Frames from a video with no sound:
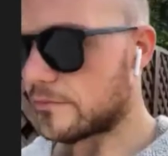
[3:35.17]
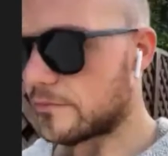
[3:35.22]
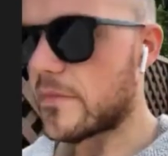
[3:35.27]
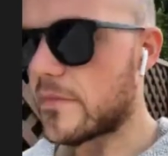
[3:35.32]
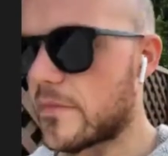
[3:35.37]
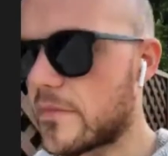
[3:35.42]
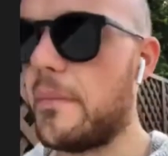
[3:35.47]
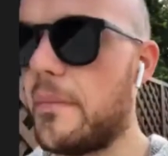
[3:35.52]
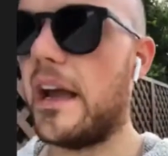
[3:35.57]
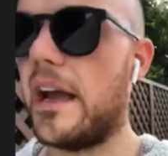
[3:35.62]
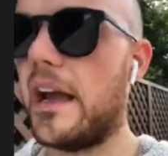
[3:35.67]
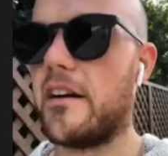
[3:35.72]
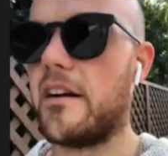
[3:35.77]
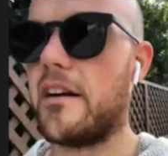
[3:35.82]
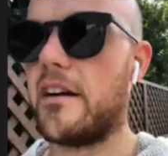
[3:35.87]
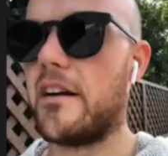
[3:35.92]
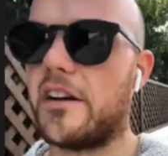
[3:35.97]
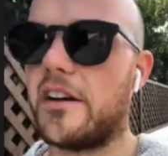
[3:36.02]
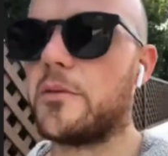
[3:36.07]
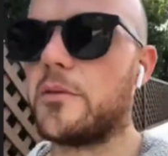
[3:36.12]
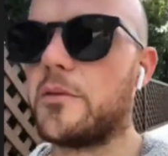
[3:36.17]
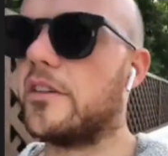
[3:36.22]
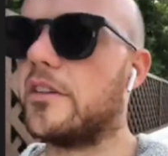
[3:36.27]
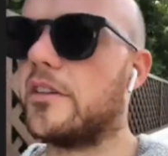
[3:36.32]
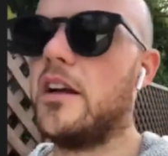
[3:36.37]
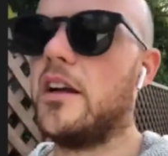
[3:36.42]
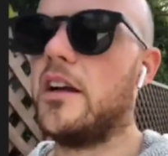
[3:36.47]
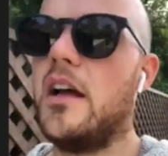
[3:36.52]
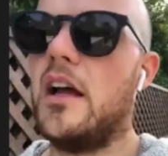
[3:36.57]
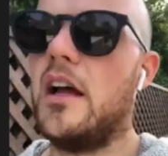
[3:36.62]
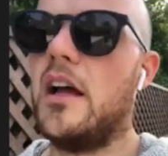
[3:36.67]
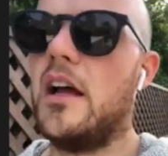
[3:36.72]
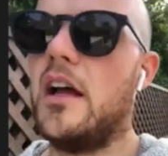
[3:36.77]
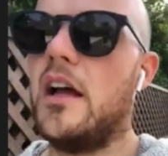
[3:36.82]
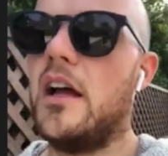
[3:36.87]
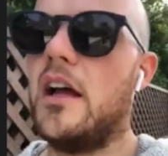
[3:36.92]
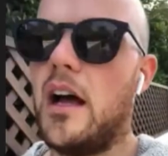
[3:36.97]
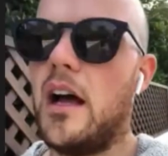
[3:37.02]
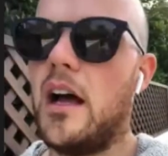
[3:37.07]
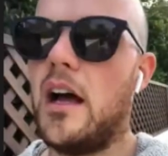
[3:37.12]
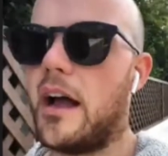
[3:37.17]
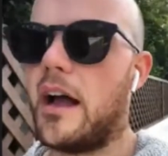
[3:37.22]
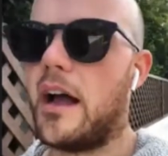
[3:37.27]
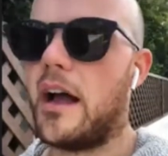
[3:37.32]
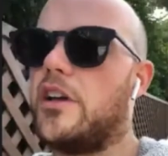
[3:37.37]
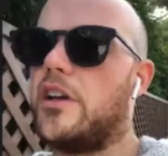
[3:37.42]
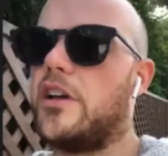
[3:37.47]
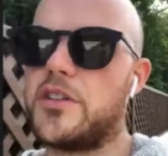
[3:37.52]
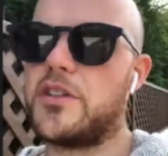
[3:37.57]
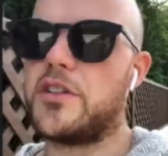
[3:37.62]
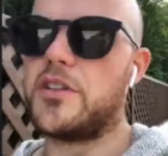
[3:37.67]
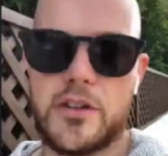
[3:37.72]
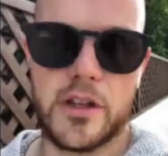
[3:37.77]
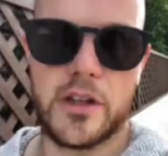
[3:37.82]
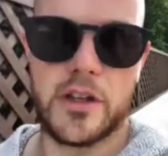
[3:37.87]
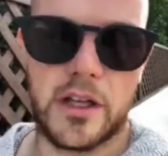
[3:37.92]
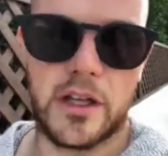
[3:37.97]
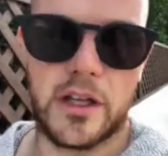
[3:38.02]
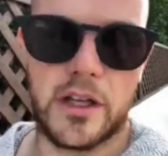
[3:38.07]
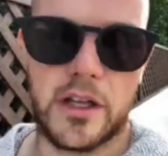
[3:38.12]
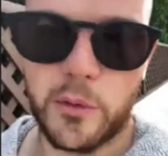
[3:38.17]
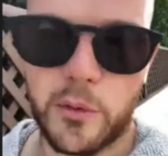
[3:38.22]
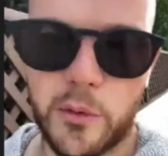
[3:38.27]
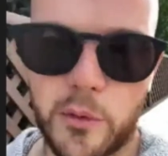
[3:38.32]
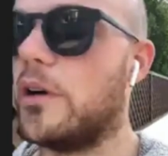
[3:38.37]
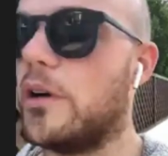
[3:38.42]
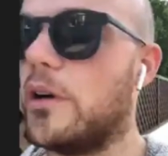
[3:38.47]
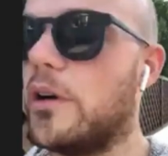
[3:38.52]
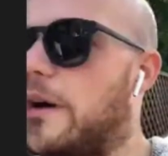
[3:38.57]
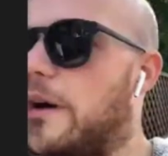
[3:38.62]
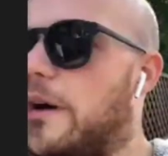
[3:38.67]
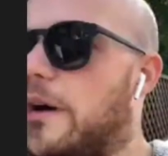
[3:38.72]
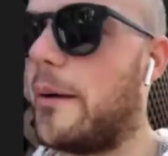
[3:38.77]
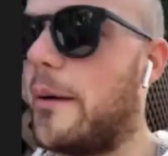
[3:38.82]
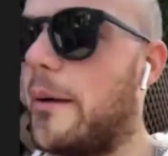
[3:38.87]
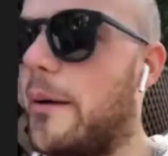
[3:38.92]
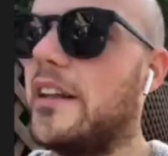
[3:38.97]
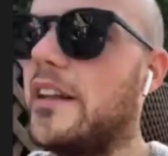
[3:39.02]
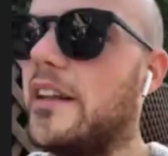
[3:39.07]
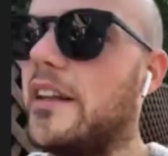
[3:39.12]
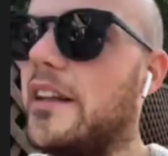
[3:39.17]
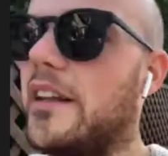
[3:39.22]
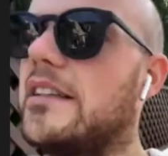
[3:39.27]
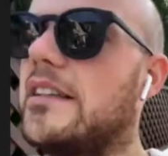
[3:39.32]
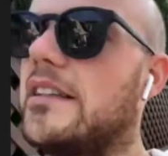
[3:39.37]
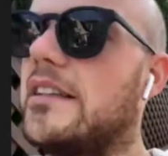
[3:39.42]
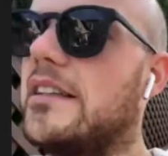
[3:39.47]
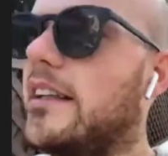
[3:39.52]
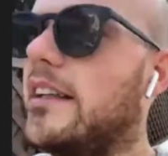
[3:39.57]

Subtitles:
make rent or whatever, I would go to a populated city.